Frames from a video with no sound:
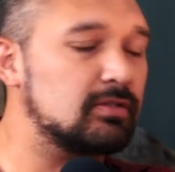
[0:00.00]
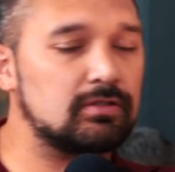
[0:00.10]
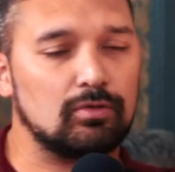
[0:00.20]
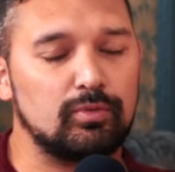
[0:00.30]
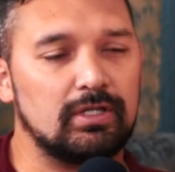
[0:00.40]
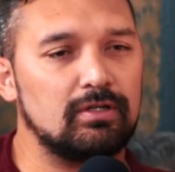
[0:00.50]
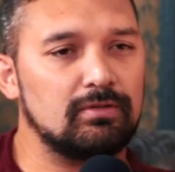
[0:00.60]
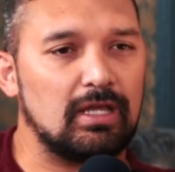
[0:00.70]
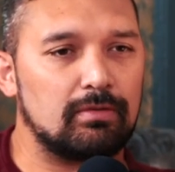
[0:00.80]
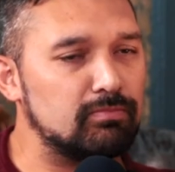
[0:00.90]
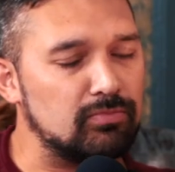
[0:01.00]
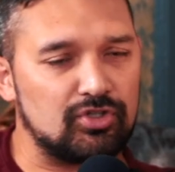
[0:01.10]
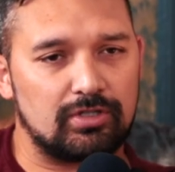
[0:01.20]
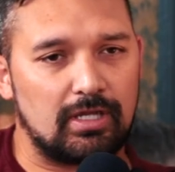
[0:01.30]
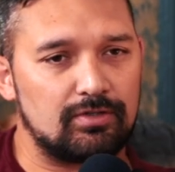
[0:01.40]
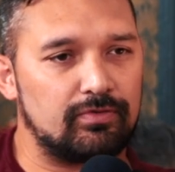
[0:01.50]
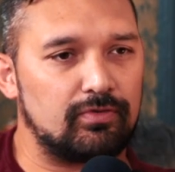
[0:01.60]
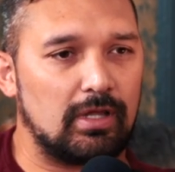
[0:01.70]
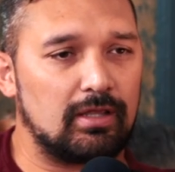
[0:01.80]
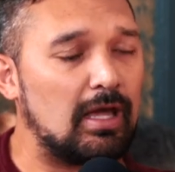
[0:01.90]
So we didn't get much attention
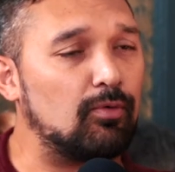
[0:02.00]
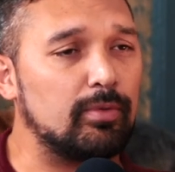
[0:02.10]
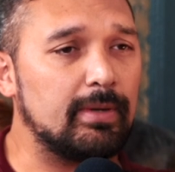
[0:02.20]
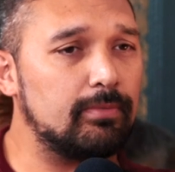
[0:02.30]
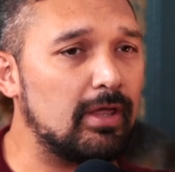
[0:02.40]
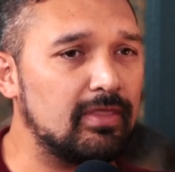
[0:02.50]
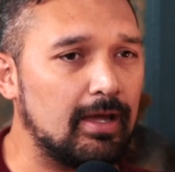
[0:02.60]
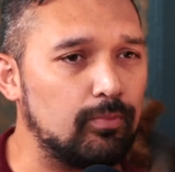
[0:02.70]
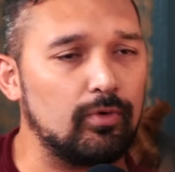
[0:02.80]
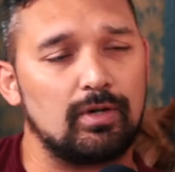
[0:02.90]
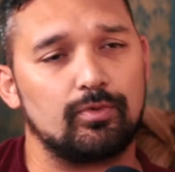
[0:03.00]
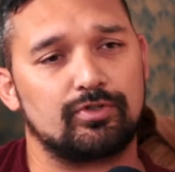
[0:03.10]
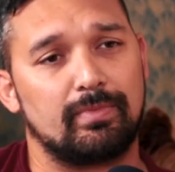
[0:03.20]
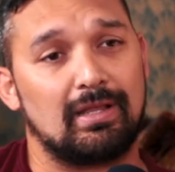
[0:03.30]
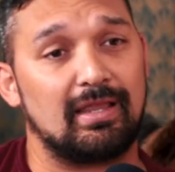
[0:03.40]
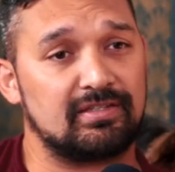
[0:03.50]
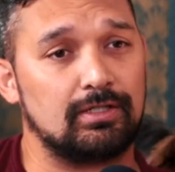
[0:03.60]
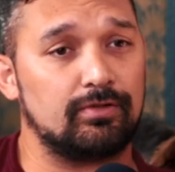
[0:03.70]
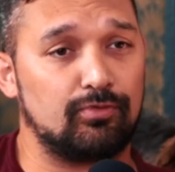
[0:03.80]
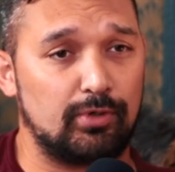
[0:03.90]
for that. I remember at that point, I was in my last
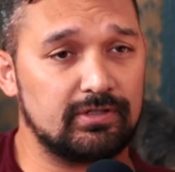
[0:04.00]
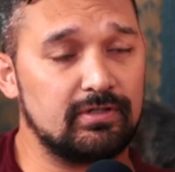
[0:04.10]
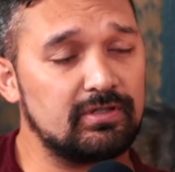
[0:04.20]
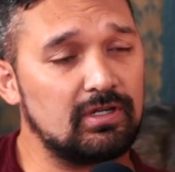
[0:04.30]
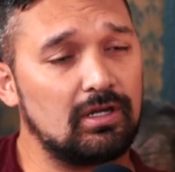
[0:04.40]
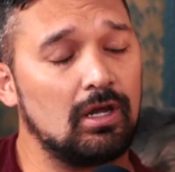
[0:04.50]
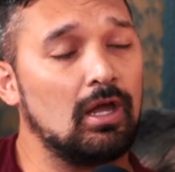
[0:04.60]
year of residency,